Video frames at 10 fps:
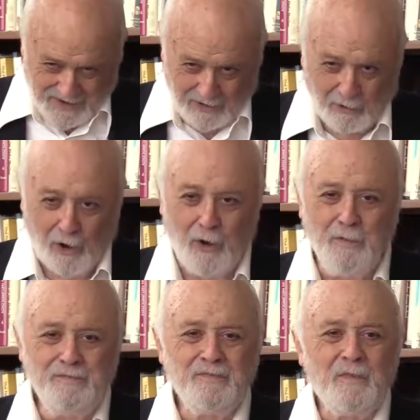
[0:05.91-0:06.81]

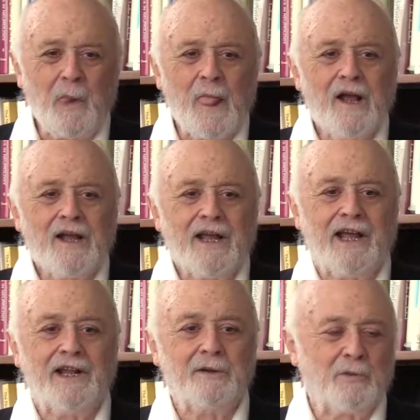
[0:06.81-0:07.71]
Hello?
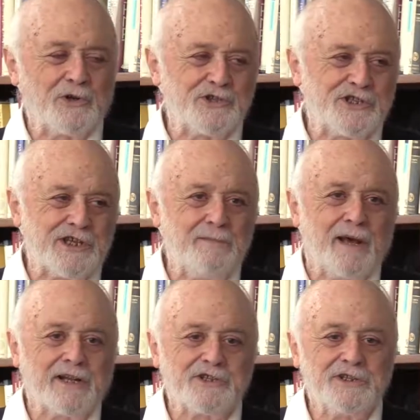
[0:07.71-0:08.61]
In emergency
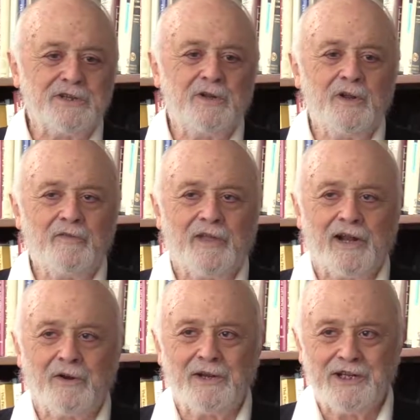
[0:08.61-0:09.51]
medicine,
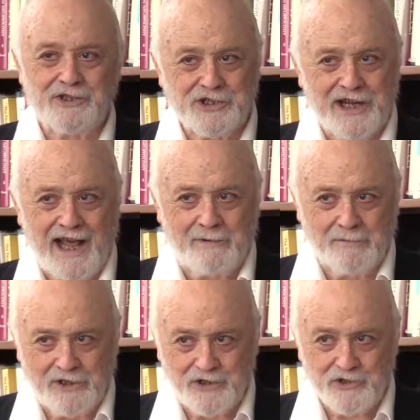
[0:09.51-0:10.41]
there is an
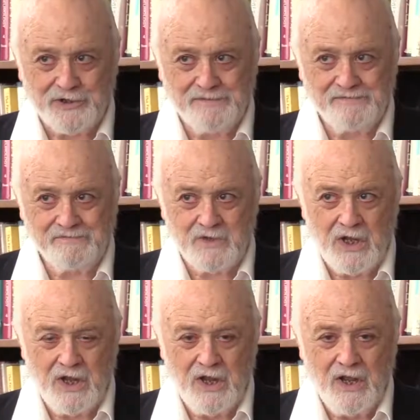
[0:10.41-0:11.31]
admonition.
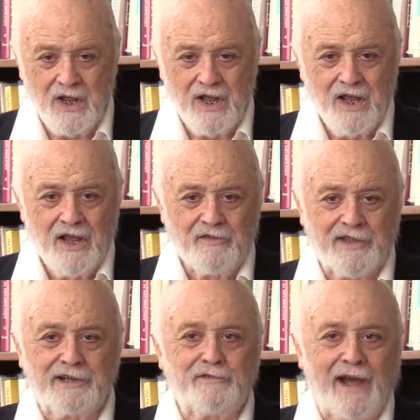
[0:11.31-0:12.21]

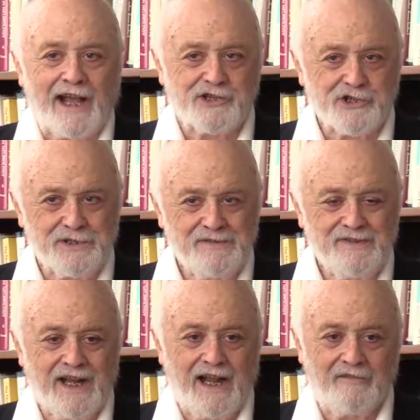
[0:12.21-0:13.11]
Think fast,
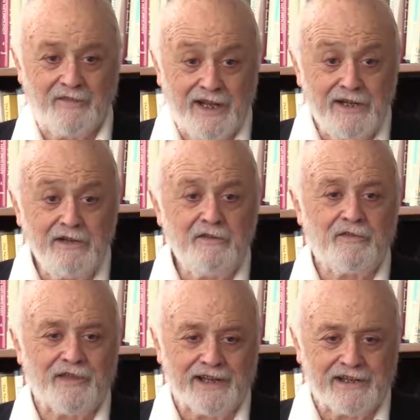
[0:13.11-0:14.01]
and then
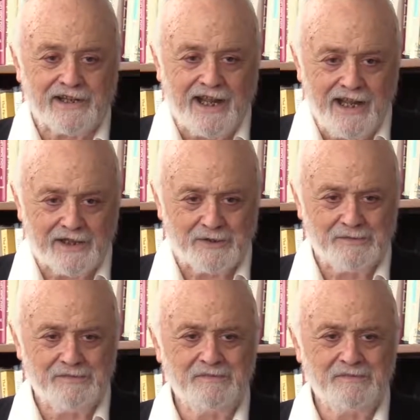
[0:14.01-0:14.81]
think again.